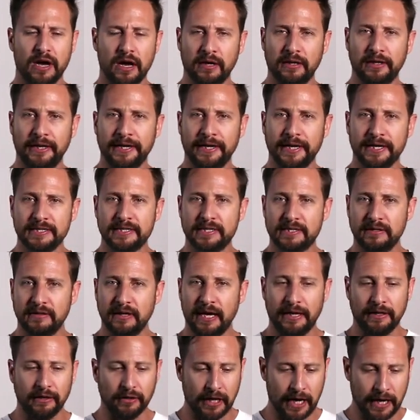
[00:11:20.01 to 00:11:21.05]
ugliness
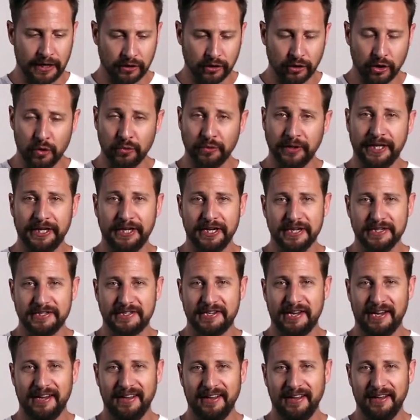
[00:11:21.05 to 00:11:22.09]
and
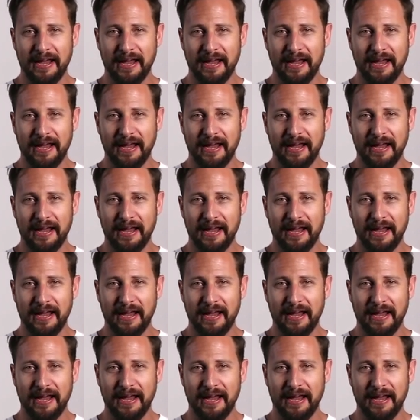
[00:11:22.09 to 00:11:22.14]
loneliness